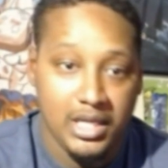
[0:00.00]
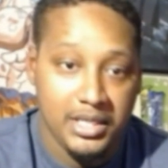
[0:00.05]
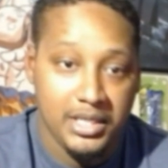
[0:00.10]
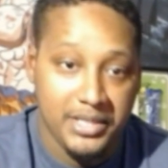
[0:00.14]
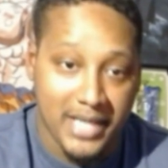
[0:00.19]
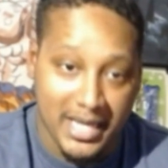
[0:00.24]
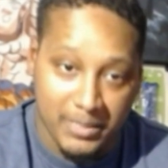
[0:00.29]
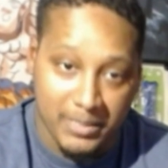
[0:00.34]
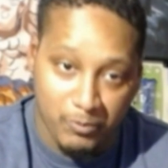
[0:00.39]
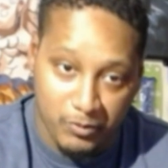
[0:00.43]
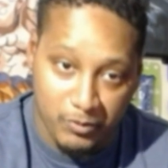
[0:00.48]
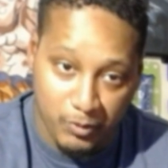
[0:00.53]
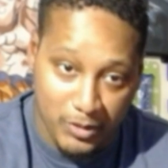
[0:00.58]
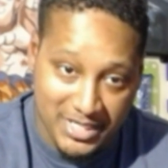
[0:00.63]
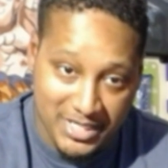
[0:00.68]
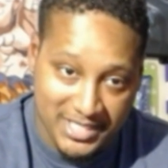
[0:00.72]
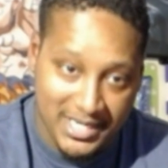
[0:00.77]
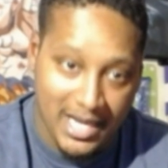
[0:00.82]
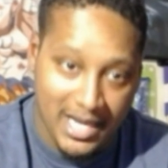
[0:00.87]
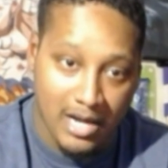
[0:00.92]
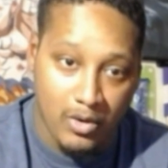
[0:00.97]
that we
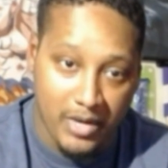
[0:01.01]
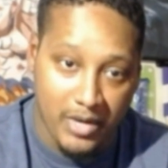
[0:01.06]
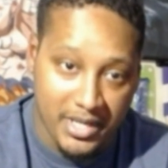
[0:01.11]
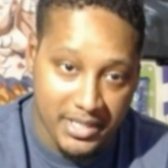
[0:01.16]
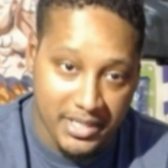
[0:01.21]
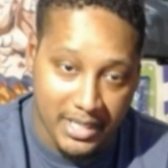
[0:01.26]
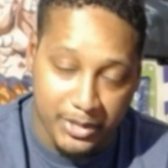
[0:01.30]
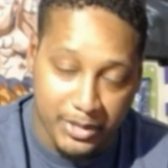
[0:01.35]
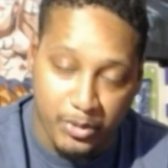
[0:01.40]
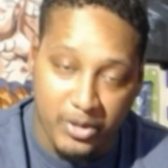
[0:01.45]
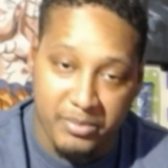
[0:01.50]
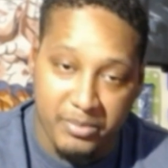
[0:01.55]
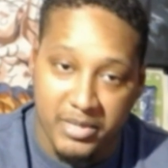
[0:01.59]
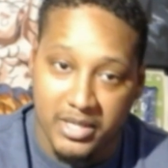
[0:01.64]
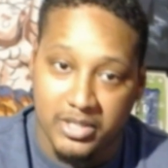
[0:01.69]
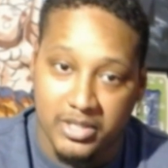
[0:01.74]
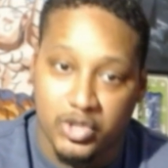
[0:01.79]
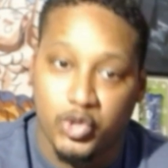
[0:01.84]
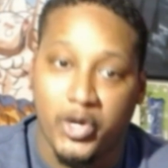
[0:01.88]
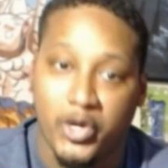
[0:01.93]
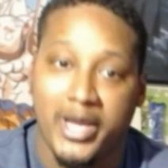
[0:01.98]
saw in that
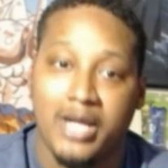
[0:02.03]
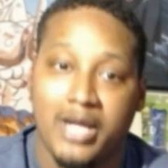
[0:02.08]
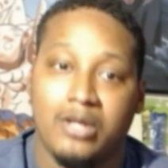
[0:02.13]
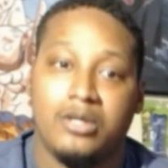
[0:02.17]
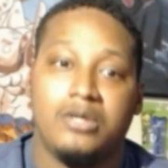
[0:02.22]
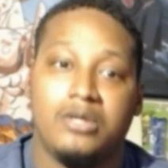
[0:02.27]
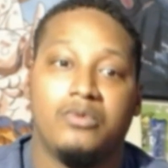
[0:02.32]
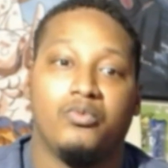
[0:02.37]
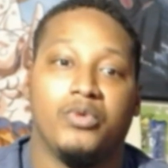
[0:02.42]
3-minute trailer